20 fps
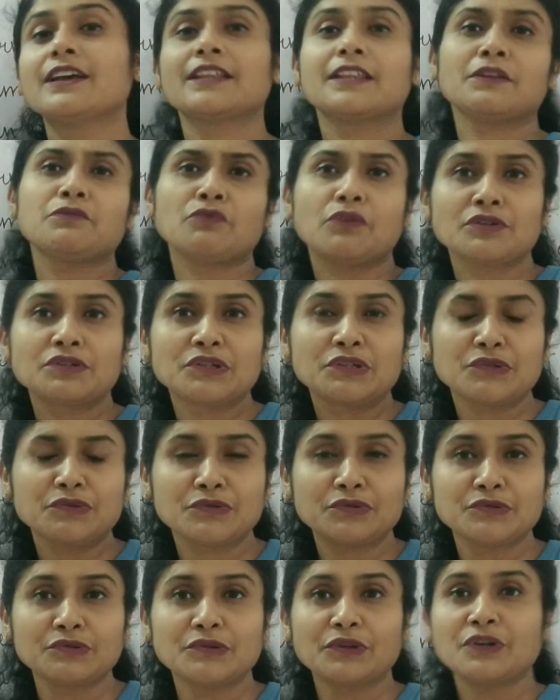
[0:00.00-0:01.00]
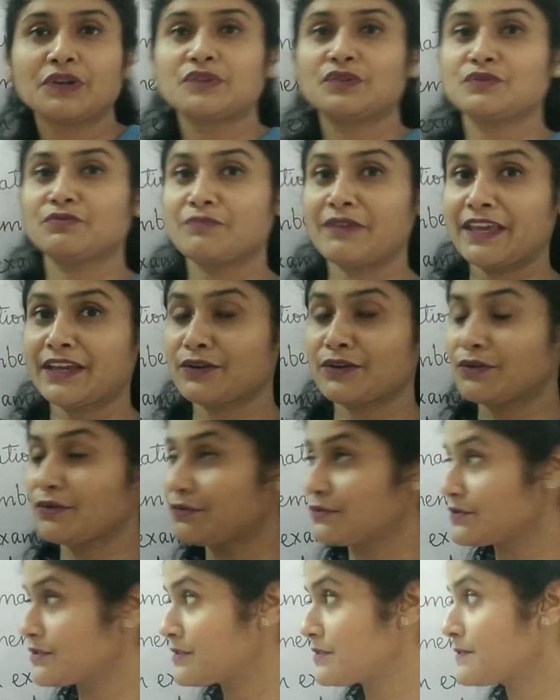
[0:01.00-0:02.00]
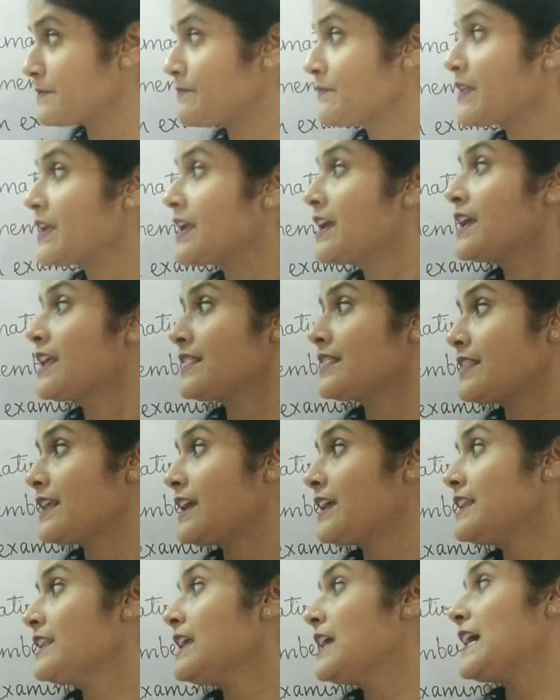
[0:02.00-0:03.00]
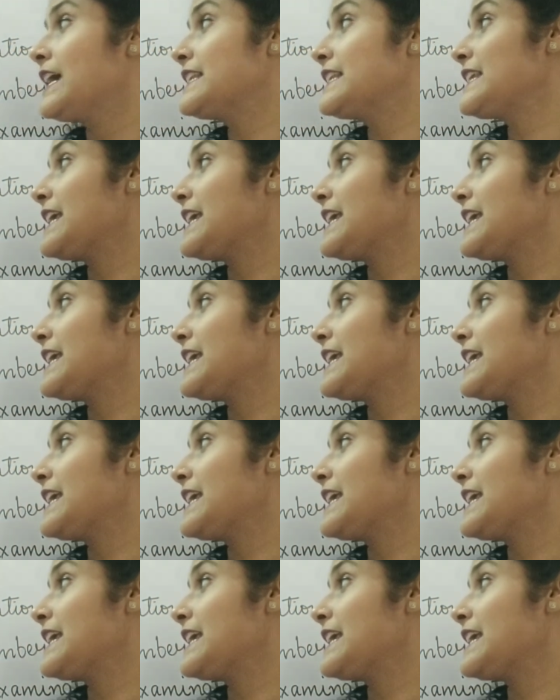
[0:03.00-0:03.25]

And what do? You make notes. Then it